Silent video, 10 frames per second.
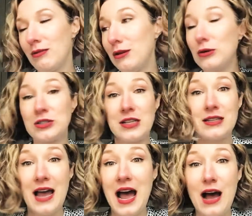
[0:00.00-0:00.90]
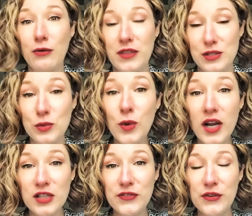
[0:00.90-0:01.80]
looked at how this
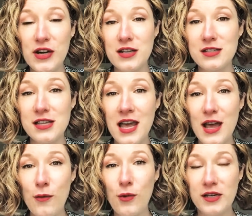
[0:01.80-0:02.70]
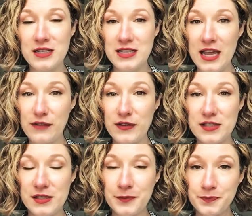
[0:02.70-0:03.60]
works for us what it gave us